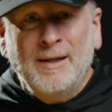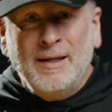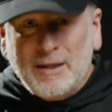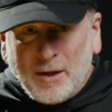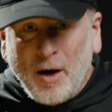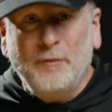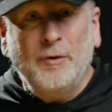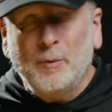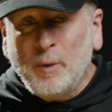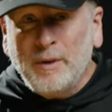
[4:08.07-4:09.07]
He
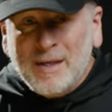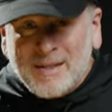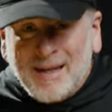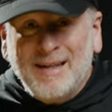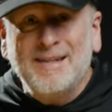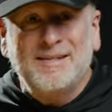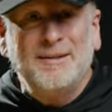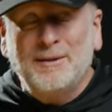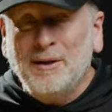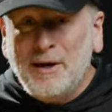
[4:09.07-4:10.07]
covered with his
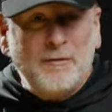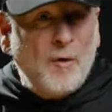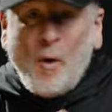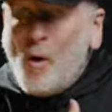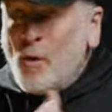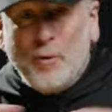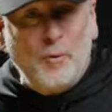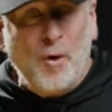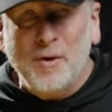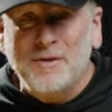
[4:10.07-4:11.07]
innocent life all
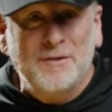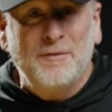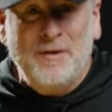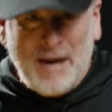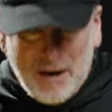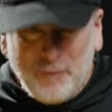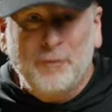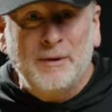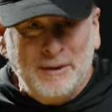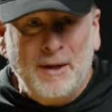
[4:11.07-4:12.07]
the wrongs of
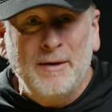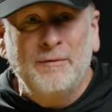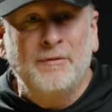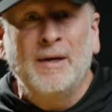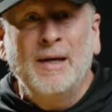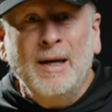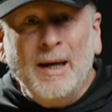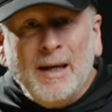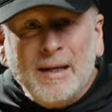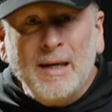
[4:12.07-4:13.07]
every life,
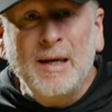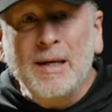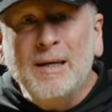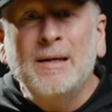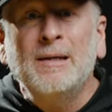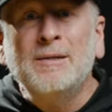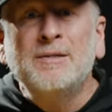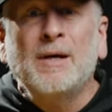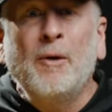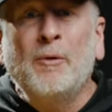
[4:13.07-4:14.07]
and he
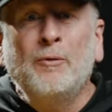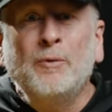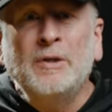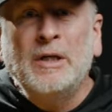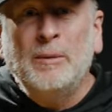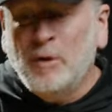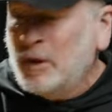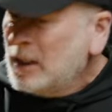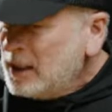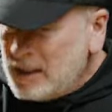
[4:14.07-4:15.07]
is our Redeemer.